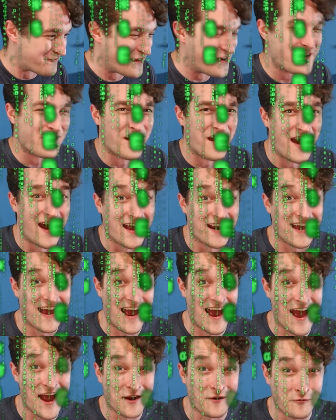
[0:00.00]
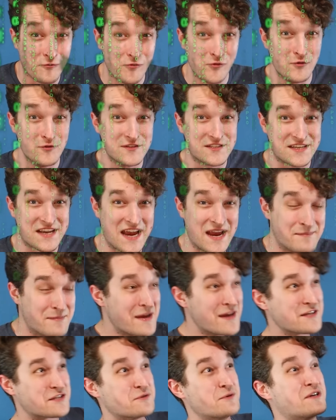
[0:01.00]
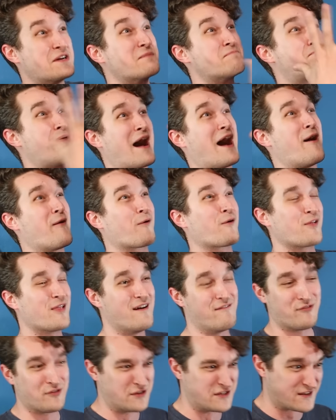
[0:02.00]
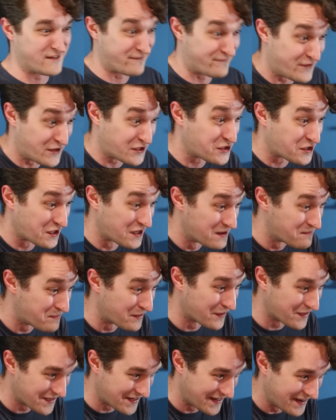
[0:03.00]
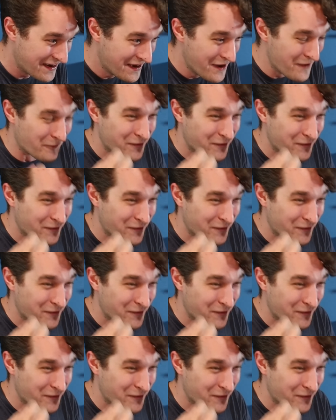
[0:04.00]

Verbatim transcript: to figure out how to hack RuneScape so he could power level his fishing ability,